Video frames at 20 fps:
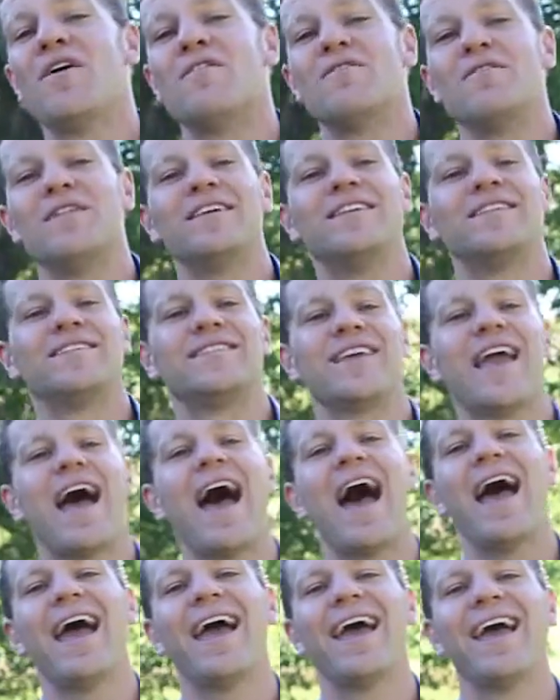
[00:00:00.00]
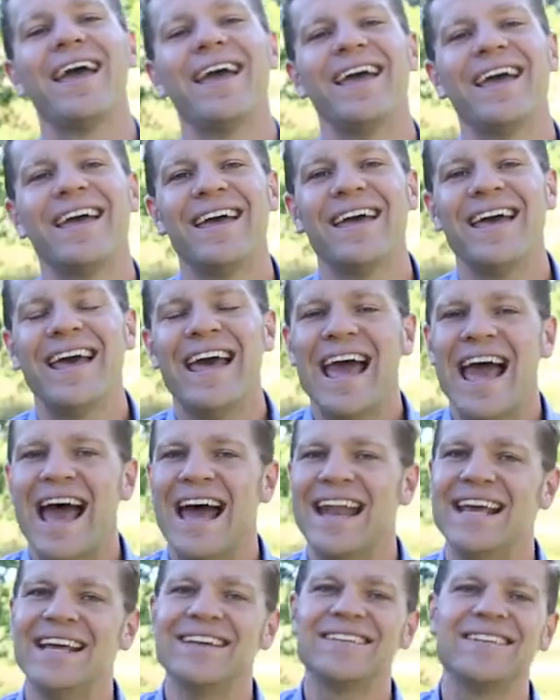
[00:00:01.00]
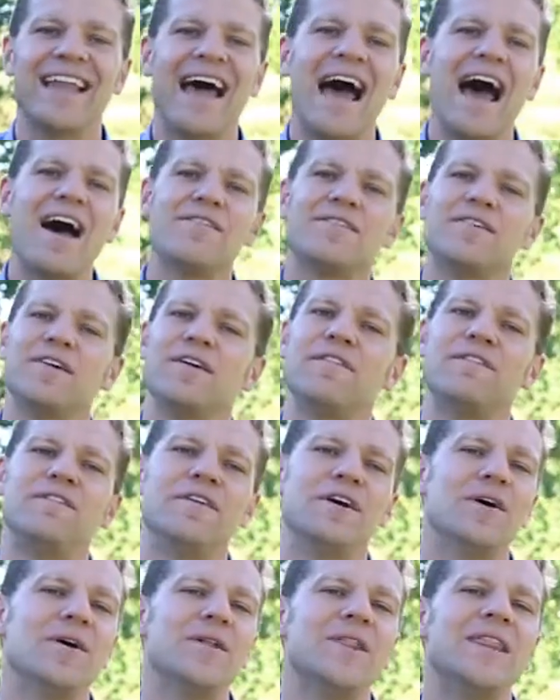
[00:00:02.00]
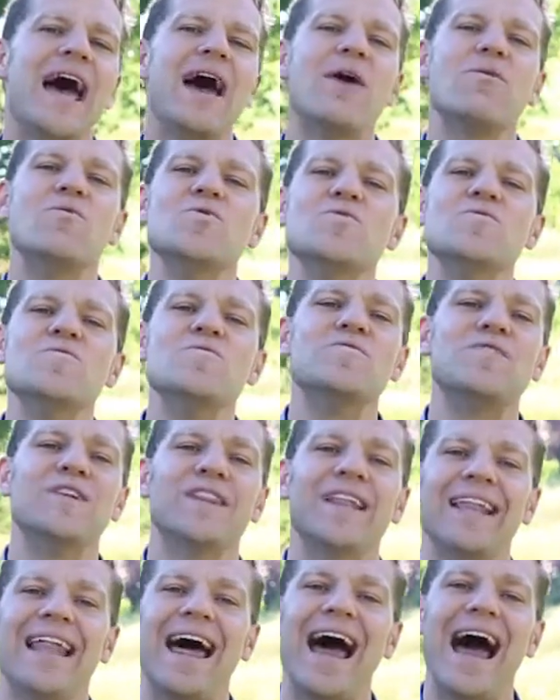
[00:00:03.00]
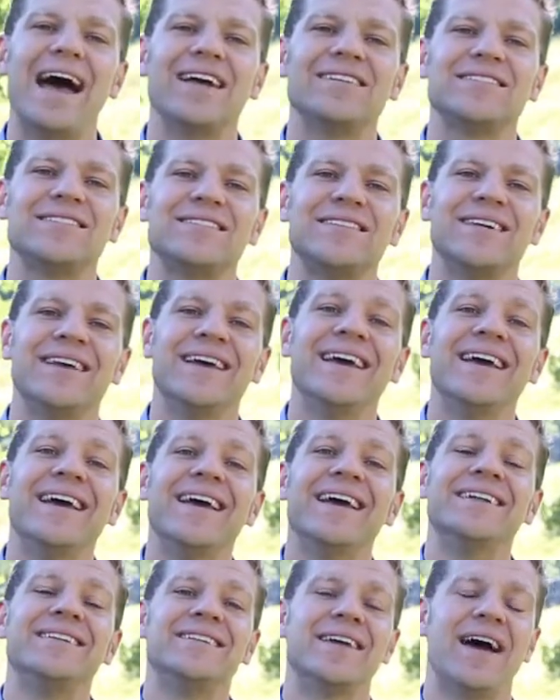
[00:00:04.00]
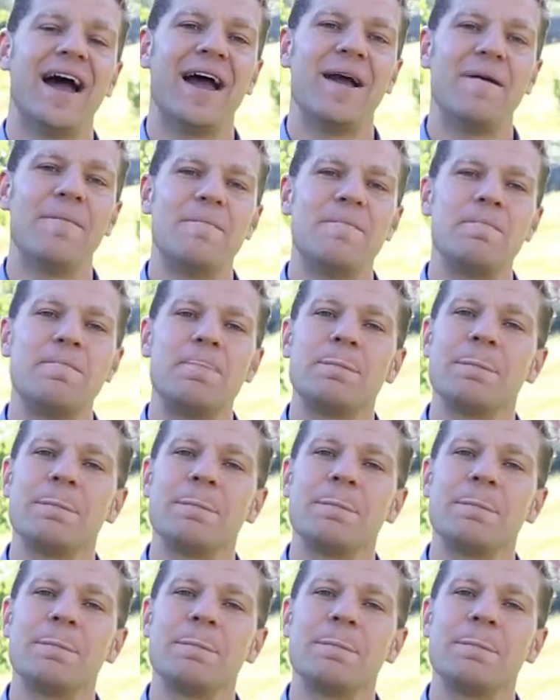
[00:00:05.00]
for the sky, and his laughter filled that room for the last time.